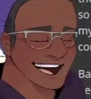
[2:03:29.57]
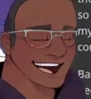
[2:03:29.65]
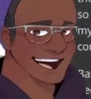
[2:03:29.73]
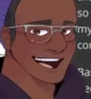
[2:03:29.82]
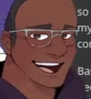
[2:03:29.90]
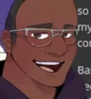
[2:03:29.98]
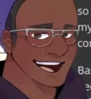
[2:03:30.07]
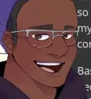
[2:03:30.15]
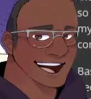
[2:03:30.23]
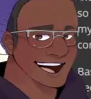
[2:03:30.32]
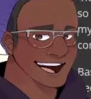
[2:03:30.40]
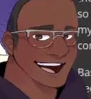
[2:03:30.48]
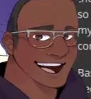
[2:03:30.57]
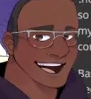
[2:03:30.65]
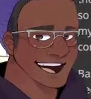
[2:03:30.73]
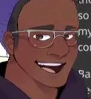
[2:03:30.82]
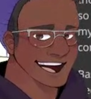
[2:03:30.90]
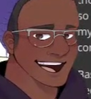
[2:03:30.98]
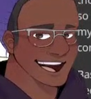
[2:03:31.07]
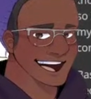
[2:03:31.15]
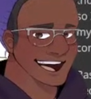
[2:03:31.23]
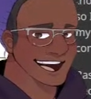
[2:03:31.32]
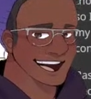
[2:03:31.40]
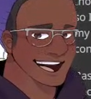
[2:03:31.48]
Engaging your comment section as
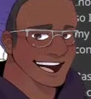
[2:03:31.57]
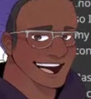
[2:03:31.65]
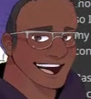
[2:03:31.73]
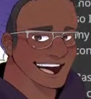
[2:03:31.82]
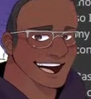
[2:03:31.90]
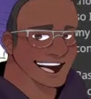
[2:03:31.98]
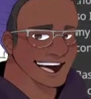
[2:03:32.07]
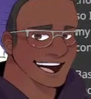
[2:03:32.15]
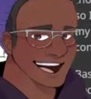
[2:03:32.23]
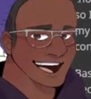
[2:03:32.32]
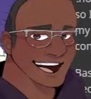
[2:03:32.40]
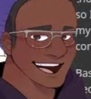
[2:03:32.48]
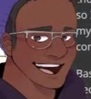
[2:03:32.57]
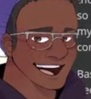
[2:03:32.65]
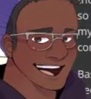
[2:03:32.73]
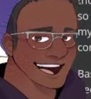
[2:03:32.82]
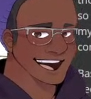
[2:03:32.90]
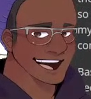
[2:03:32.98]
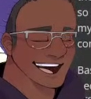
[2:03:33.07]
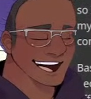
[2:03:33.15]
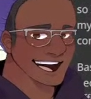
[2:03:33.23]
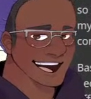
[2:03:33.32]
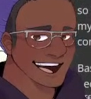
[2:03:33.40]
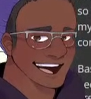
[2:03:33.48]
much as possible in the early days so that people
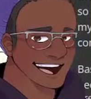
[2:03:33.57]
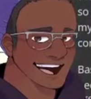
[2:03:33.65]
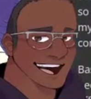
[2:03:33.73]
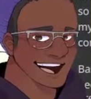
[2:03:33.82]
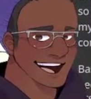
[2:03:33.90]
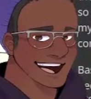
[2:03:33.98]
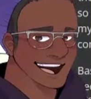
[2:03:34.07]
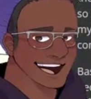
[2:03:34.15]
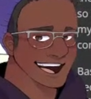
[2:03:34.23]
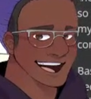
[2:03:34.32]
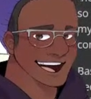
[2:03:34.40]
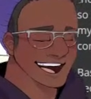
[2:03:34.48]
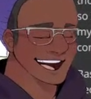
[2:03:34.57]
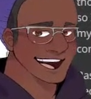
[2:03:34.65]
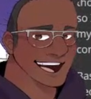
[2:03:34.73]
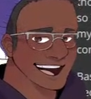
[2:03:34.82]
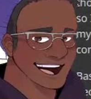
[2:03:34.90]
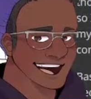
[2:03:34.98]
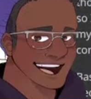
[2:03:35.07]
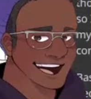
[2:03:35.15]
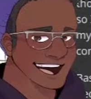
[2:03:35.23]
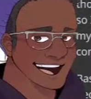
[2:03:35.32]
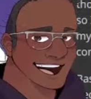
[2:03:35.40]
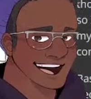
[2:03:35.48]
know that you're interactive. Don't take everything they
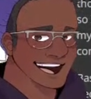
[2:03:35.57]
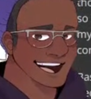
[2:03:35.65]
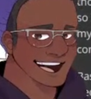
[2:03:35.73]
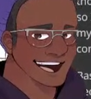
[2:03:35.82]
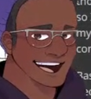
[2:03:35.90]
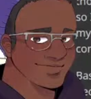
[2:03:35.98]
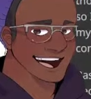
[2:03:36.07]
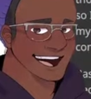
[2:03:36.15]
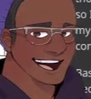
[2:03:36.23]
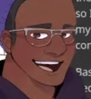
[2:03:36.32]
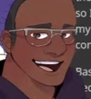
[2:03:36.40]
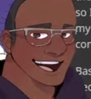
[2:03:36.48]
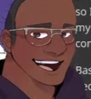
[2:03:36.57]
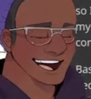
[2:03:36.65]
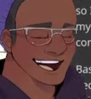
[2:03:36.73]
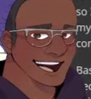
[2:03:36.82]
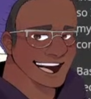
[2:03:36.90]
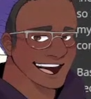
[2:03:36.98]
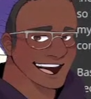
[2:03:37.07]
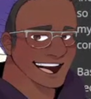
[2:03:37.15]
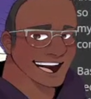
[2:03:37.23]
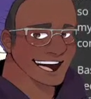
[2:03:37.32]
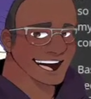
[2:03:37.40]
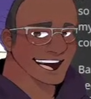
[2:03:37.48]
say to heart. I completely understand that it can
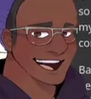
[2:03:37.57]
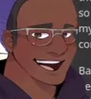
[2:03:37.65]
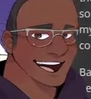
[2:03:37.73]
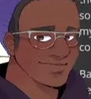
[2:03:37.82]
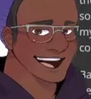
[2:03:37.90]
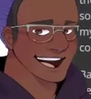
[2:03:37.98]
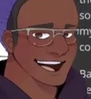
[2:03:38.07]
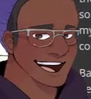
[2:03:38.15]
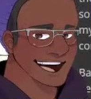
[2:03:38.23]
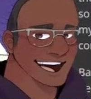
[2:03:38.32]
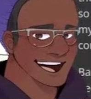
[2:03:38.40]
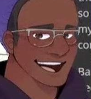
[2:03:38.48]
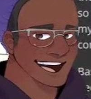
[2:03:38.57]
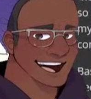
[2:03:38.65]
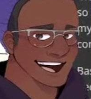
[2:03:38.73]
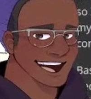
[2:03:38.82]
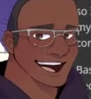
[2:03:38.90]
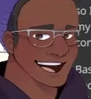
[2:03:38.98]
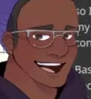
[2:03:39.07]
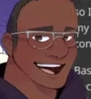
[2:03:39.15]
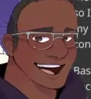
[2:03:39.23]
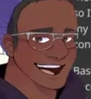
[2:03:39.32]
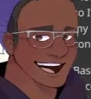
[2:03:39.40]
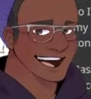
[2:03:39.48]
really hurt. Don't take everything comments say to heart.
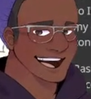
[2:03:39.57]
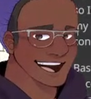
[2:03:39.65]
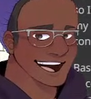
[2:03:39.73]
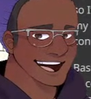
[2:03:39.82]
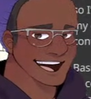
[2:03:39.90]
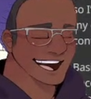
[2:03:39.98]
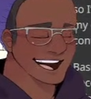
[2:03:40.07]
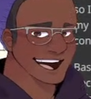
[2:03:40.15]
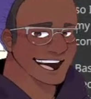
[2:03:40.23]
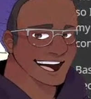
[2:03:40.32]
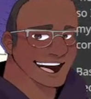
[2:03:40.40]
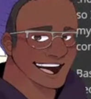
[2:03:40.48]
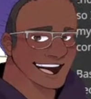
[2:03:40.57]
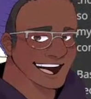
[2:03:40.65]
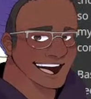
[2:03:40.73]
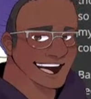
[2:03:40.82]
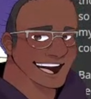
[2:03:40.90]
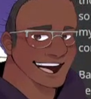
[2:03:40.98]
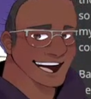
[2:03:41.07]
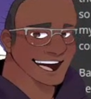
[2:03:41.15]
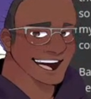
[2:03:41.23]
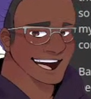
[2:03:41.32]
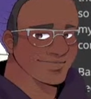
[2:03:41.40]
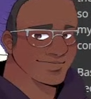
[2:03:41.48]
Try and make sure that you are likable.
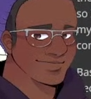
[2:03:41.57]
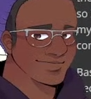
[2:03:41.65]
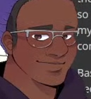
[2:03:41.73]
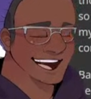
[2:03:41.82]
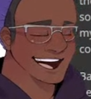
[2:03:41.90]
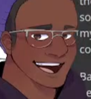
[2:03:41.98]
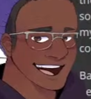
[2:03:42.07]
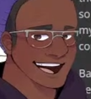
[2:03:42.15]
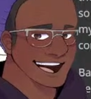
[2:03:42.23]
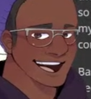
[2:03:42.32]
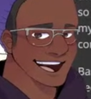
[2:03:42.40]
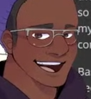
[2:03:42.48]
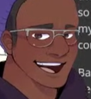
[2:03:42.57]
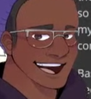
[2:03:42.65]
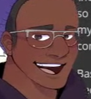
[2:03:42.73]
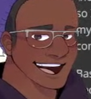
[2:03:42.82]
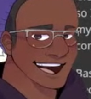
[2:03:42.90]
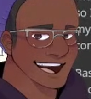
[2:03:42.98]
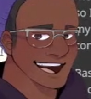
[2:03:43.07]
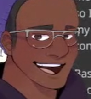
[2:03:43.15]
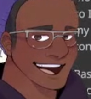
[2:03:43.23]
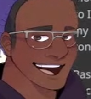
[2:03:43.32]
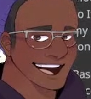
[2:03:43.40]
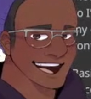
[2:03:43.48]
And then you can spread your wings
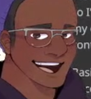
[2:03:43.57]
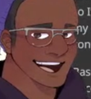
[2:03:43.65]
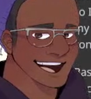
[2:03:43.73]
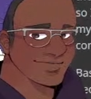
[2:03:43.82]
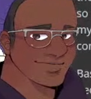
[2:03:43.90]
outwards.